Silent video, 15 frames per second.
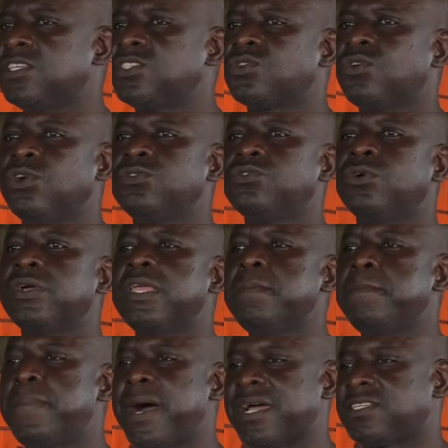is going to
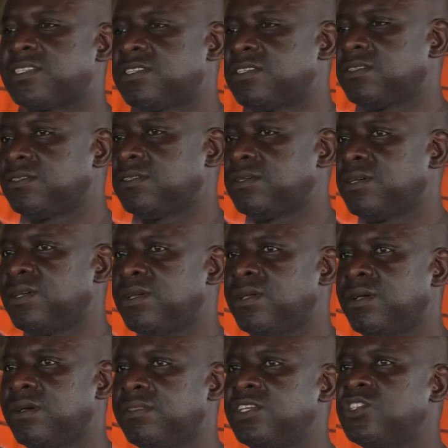impact
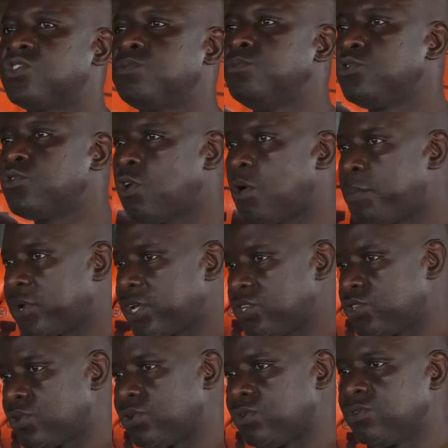the smooth
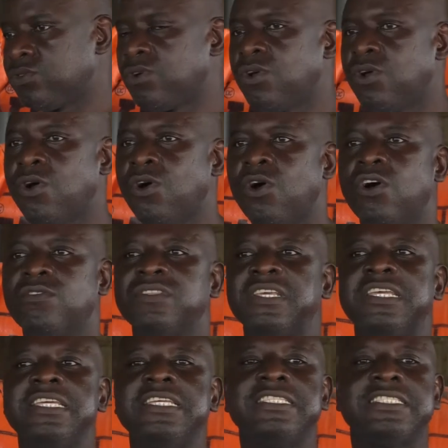operation of the
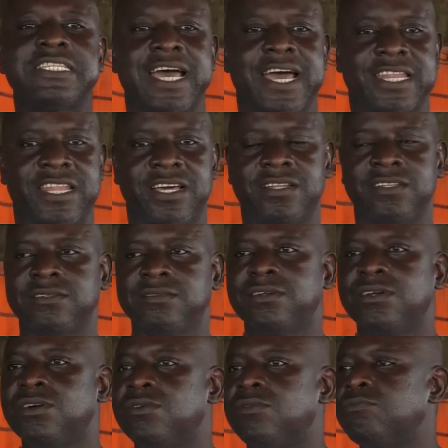internal
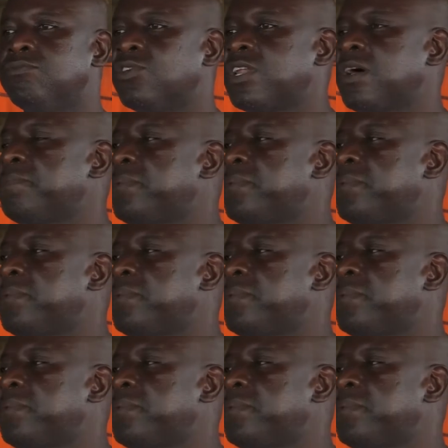border